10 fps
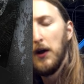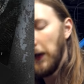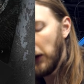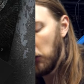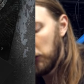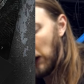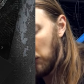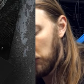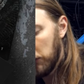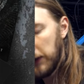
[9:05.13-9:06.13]
that
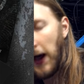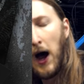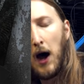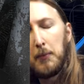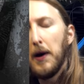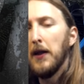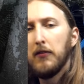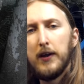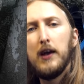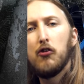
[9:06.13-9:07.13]
contains tab
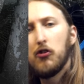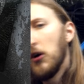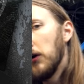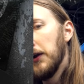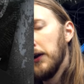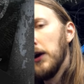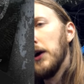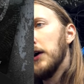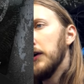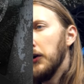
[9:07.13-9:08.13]
and t-shirt and,
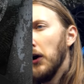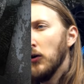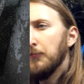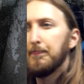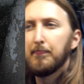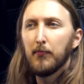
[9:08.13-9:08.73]
you know,